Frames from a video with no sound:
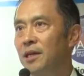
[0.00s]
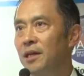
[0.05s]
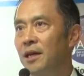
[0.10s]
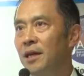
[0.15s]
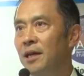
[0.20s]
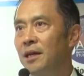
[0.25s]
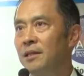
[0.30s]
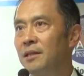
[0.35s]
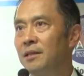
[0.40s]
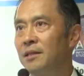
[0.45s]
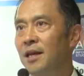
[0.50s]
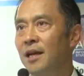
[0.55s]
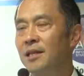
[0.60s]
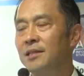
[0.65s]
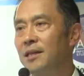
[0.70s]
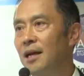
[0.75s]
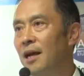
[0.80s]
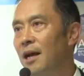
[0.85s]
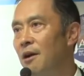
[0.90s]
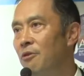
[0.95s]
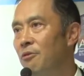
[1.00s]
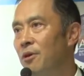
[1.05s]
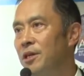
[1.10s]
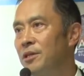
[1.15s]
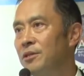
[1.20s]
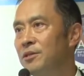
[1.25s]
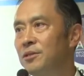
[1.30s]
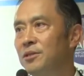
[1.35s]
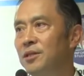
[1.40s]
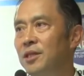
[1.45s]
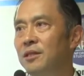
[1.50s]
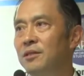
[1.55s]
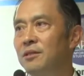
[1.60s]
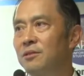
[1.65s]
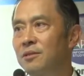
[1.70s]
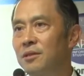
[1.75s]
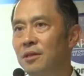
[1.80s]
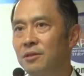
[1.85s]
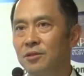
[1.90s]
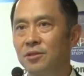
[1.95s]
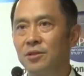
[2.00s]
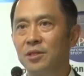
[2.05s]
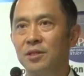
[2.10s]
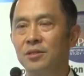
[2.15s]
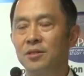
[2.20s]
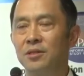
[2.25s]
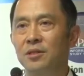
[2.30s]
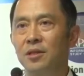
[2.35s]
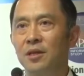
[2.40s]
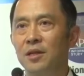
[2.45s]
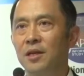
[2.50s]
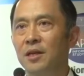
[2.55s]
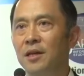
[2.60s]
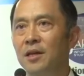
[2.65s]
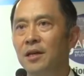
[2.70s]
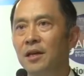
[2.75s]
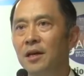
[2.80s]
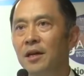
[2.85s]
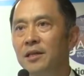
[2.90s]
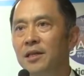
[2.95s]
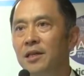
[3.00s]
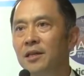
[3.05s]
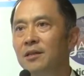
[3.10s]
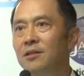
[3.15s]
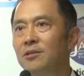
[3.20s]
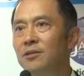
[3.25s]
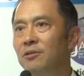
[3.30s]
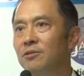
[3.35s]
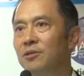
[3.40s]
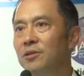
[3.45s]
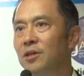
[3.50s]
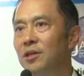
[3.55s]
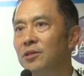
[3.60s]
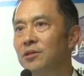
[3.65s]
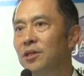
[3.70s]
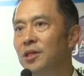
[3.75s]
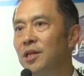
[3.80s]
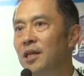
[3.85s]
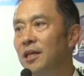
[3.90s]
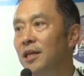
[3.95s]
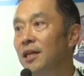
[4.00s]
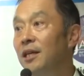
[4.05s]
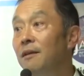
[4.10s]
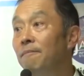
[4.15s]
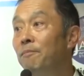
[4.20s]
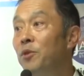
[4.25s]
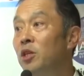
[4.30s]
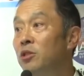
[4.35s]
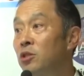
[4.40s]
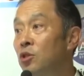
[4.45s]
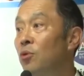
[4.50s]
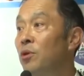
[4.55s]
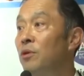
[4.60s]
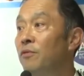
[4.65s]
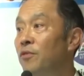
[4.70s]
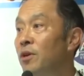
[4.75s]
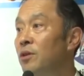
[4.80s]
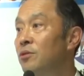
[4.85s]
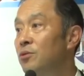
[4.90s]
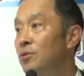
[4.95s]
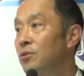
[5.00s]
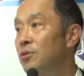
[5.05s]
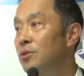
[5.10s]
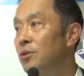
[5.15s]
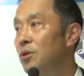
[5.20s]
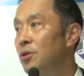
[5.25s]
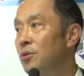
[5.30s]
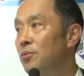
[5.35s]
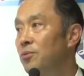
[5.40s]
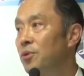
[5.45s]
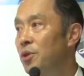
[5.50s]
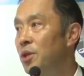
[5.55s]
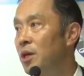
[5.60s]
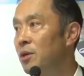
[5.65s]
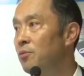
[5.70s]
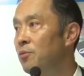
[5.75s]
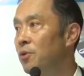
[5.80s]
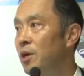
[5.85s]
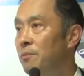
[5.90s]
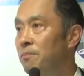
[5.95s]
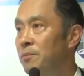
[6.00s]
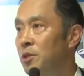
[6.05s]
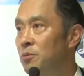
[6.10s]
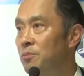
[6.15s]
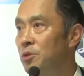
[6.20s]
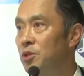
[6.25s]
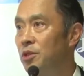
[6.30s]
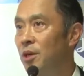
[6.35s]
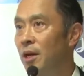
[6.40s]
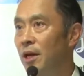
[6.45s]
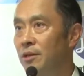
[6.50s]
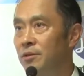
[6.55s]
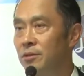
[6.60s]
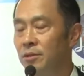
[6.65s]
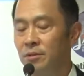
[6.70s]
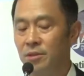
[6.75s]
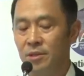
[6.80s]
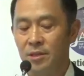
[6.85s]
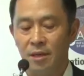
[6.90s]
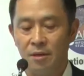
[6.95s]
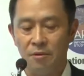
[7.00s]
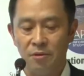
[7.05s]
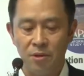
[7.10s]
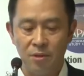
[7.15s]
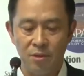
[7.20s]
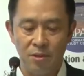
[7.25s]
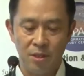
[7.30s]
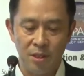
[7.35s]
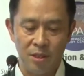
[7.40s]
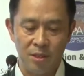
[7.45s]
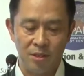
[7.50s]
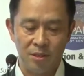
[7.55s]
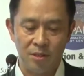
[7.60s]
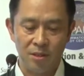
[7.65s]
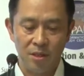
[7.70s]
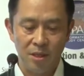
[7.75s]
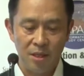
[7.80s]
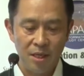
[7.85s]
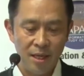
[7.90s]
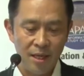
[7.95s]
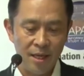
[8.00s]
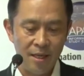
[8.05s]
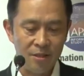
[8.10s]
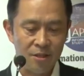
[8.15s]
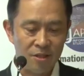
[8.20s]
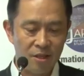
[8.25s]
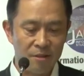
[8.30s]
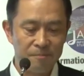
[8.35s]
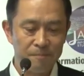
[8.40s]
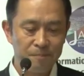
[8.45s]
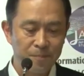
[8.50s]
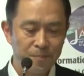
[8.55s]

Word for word: and that's how i see the success uh, key success in the joint ventures within what mitsubishi has in southeast asia